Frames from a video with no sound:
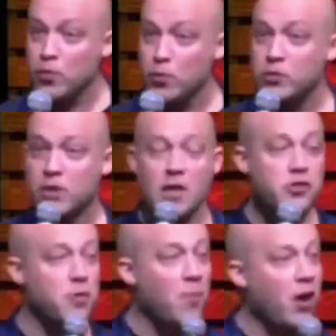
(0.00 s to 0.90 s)
uproot
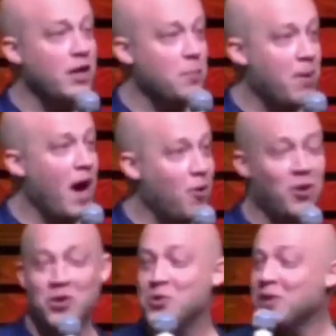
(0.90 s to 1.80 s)
demonic
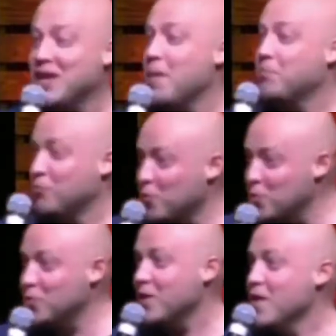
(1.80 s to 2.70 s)
power. You can
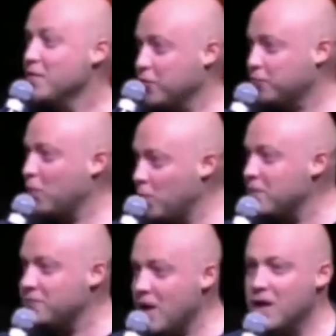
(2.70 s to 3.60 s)
uproot the throne
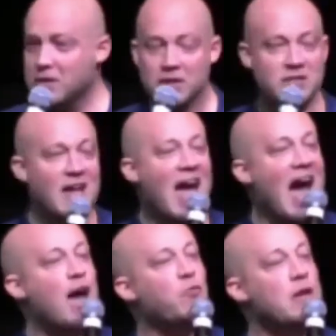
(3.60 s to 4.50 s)
of darkness
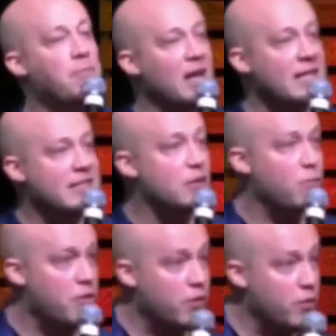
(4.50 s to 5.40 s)
and replace it
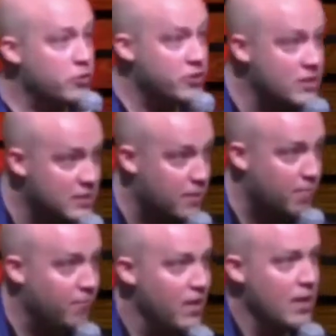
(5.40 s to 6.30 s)
with a new system.
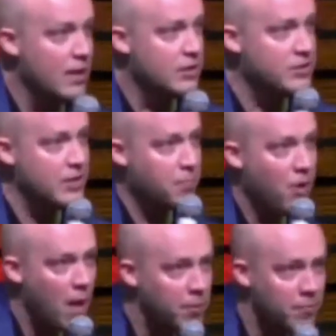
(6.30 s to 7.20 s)
See, the
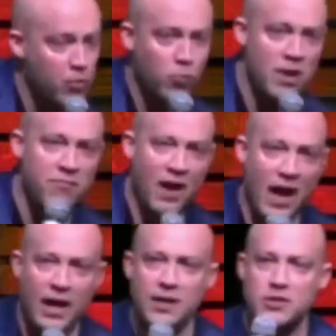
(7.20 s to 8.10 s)
problem that we've
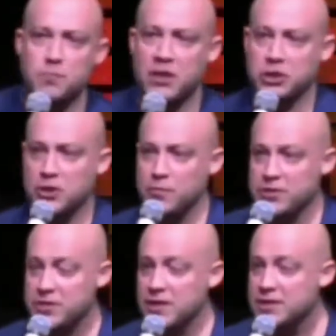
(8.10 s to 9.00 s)
had, and especially we
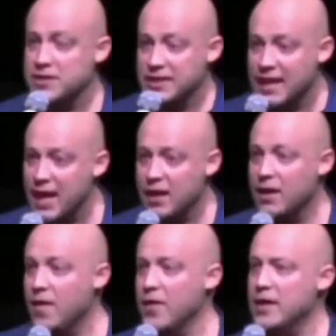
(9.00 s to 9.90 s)
see this in
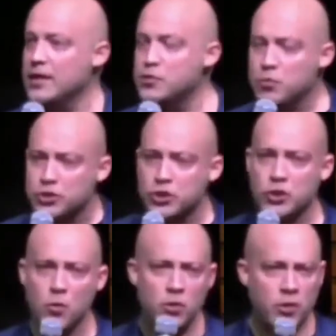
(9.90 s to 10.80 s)
Canada, is we're
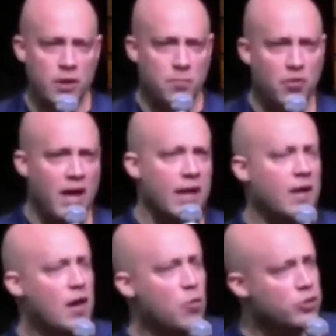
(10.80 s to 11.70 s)
so good at praying,
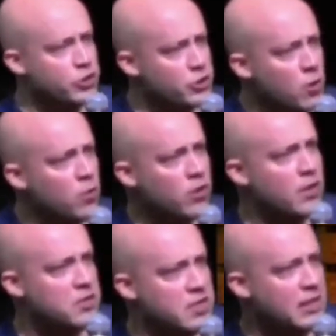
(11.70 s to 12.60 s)
we're so good
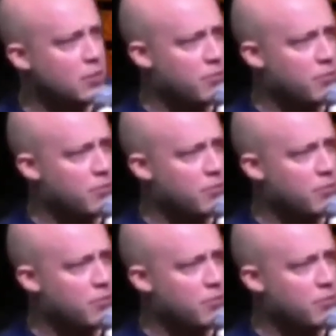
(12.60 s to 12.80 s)
at dealing with